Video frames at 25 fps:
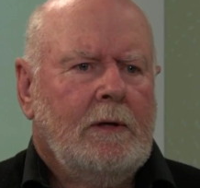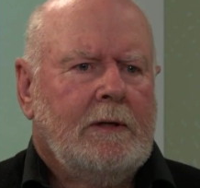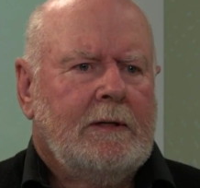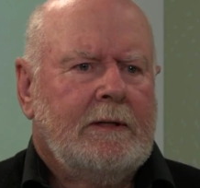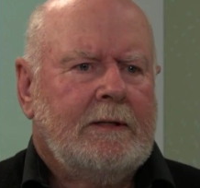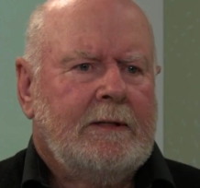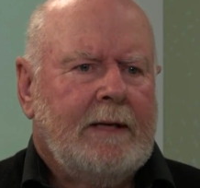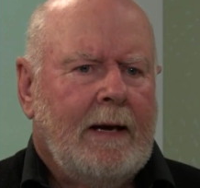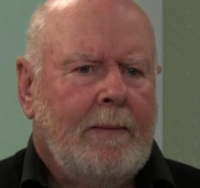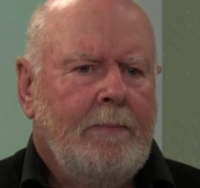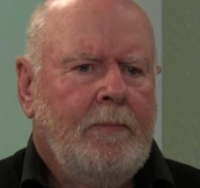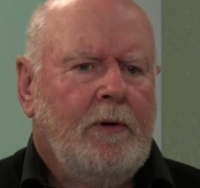
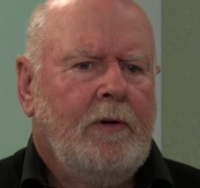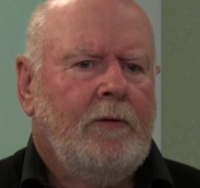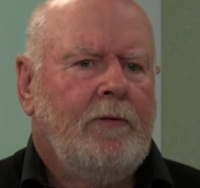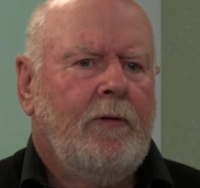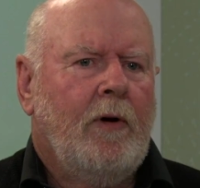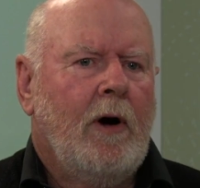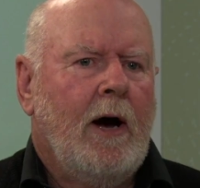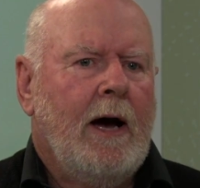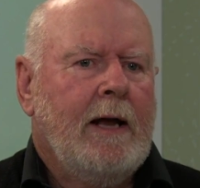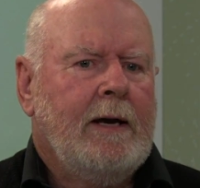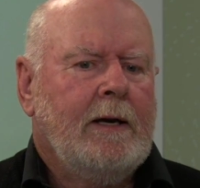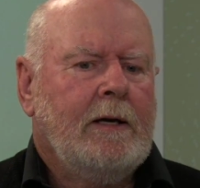
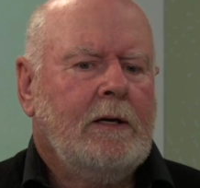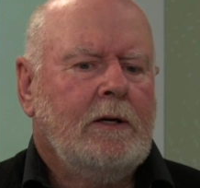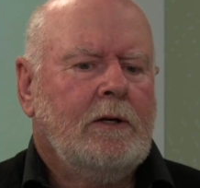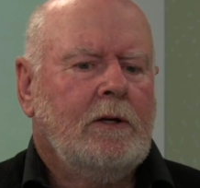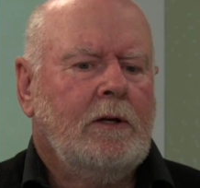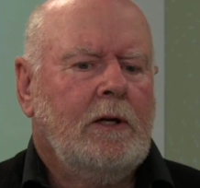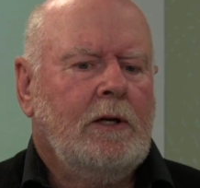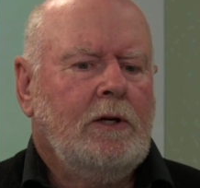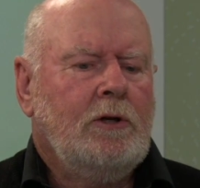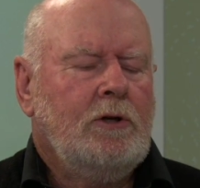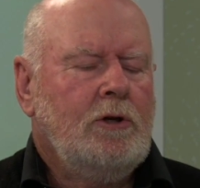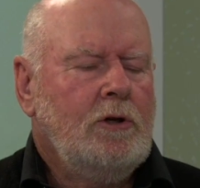subdivide
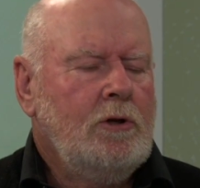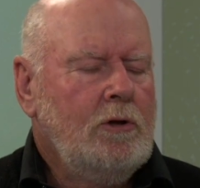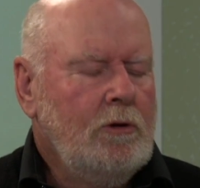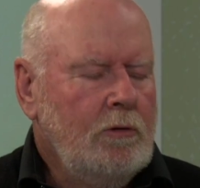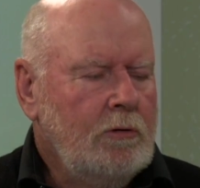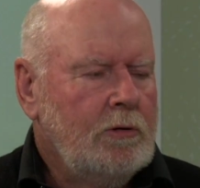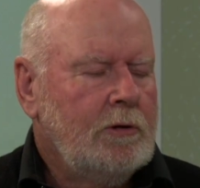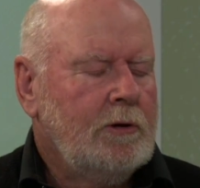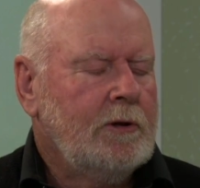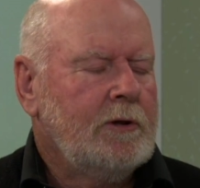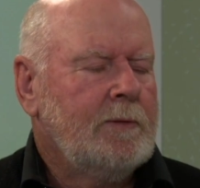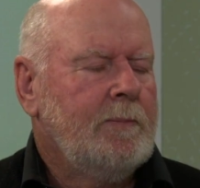into these
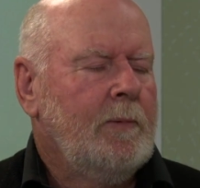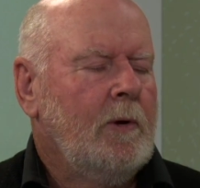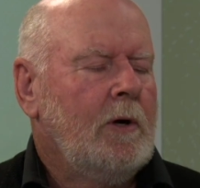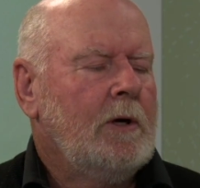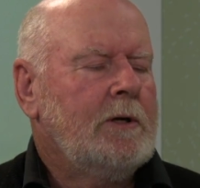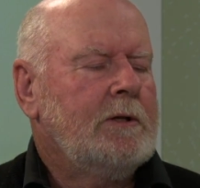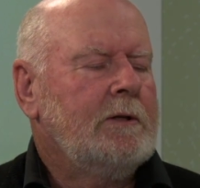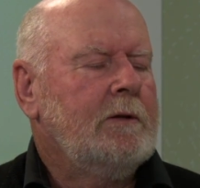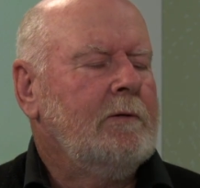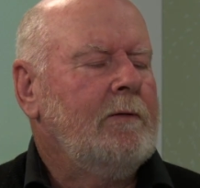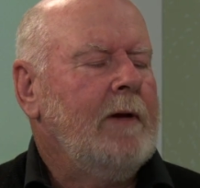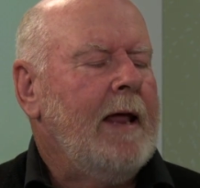useless
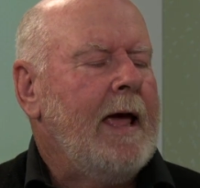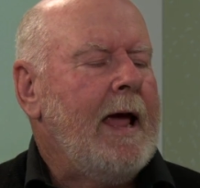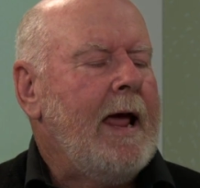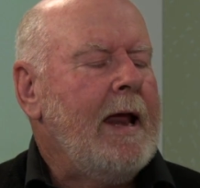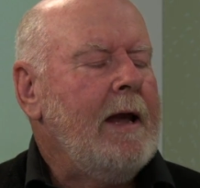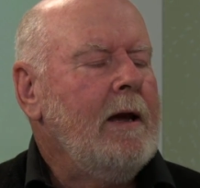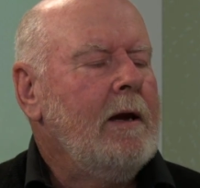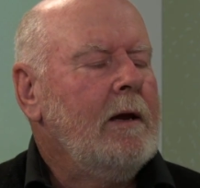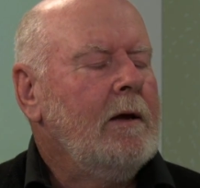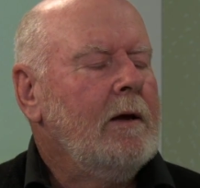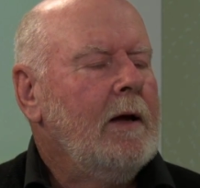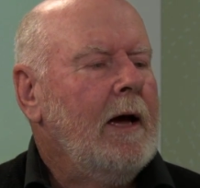blocks of
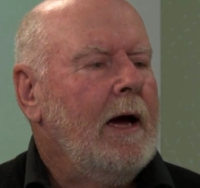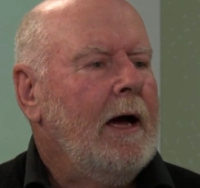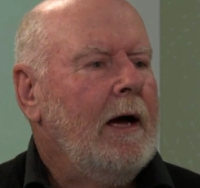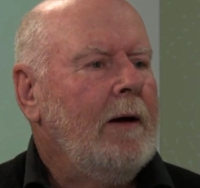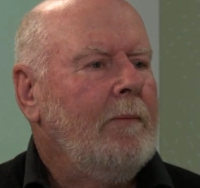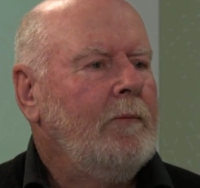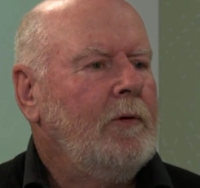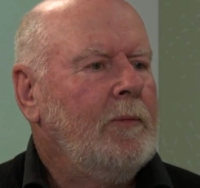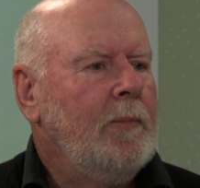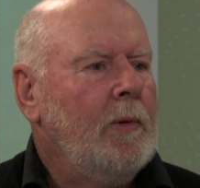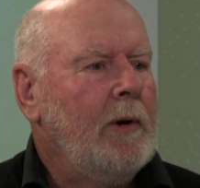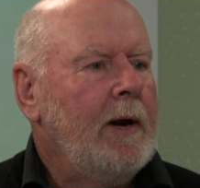land
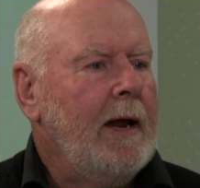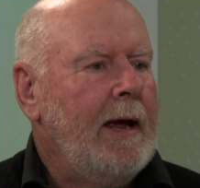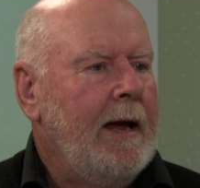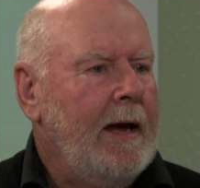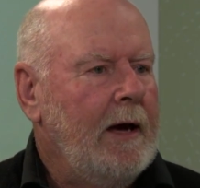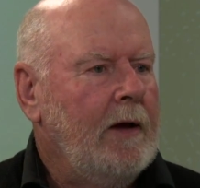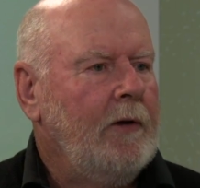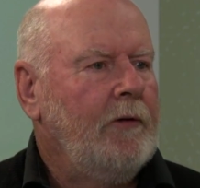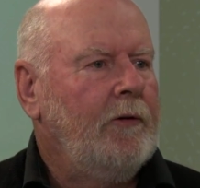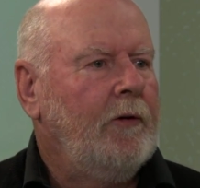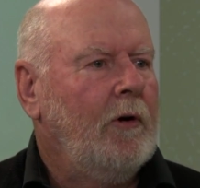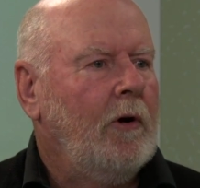to put a
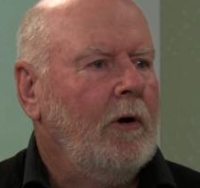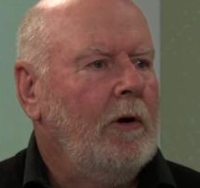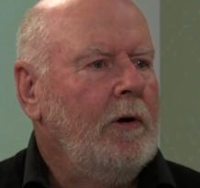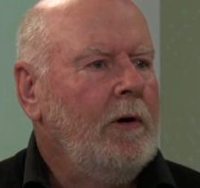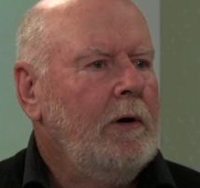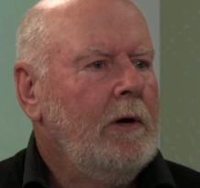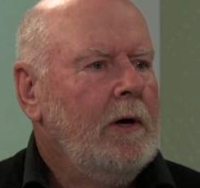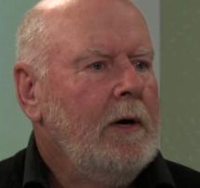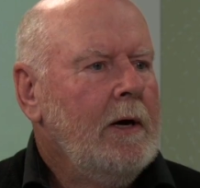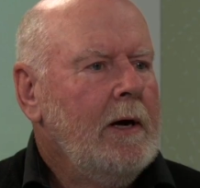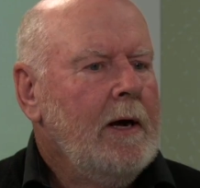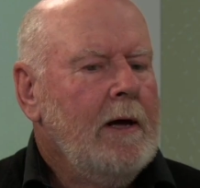house on.
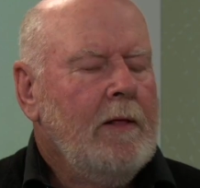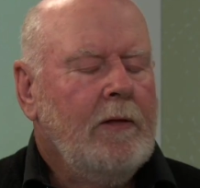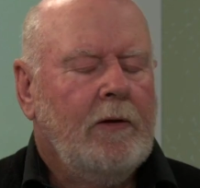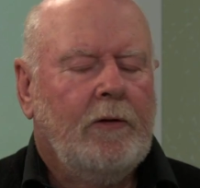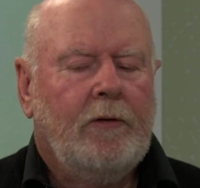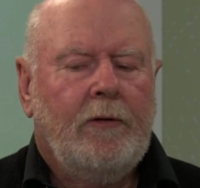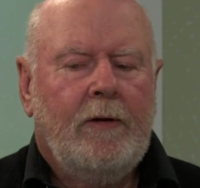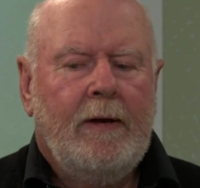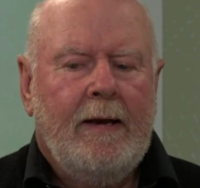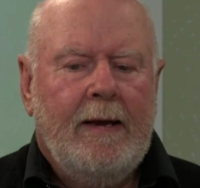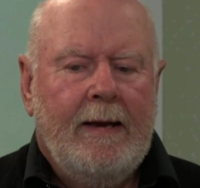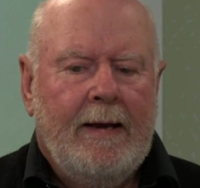
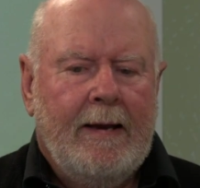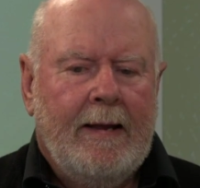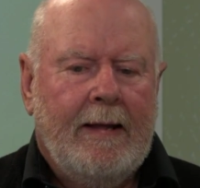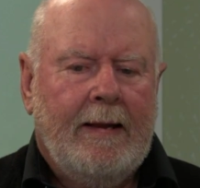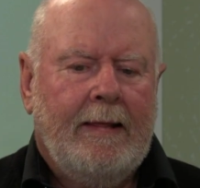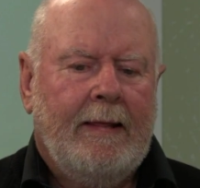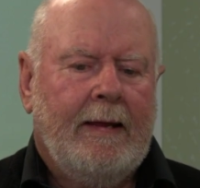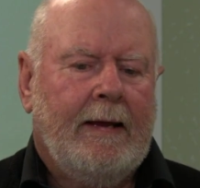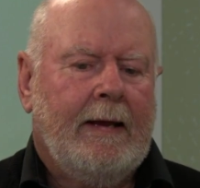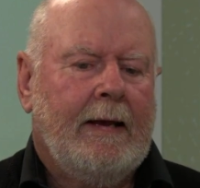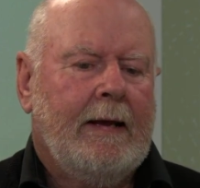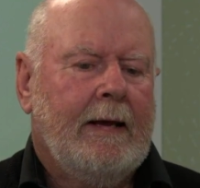There's
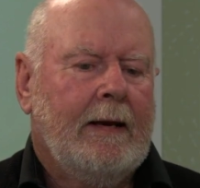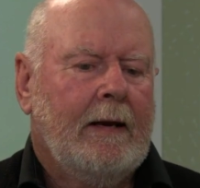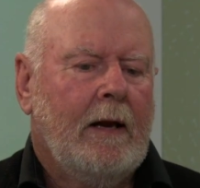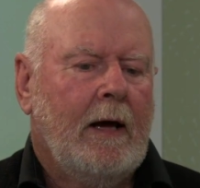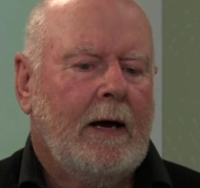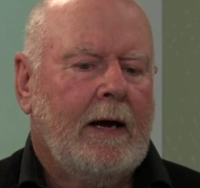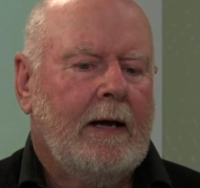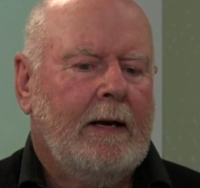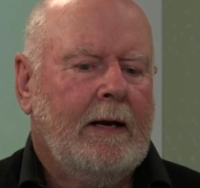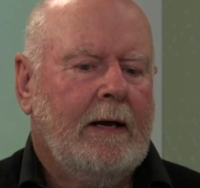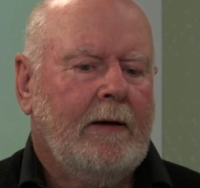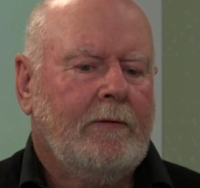nothing
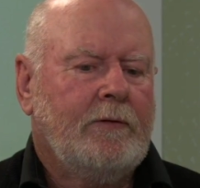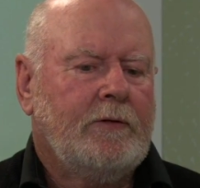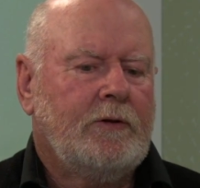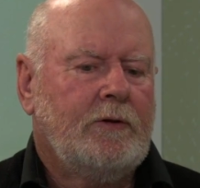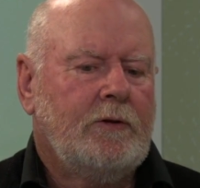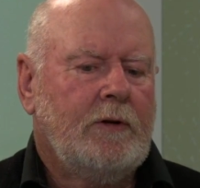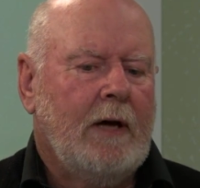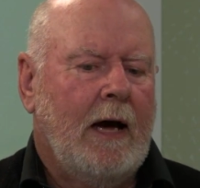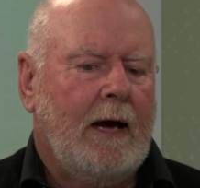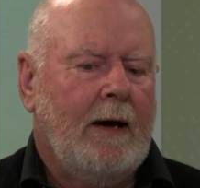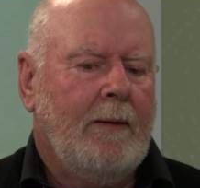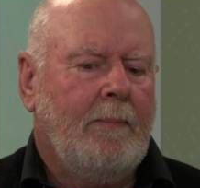like
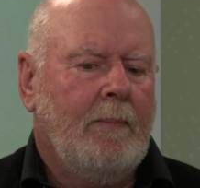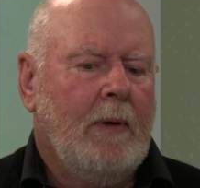enough